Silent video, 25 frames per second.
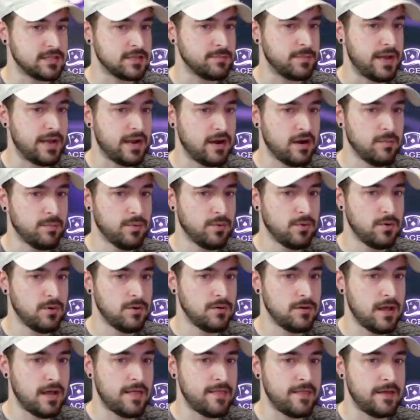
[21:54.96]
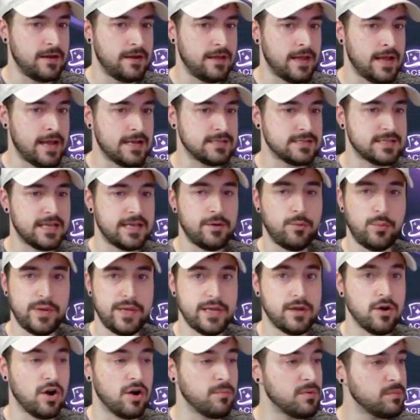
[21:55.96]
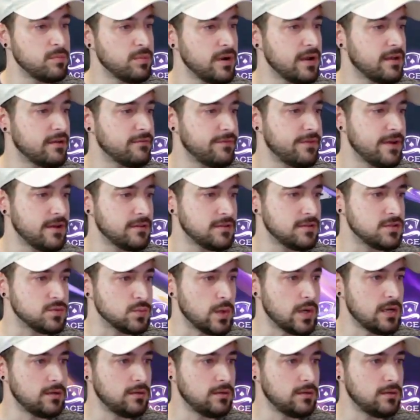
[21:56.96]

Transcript: airborne, and then it has a weak armor break effect as well.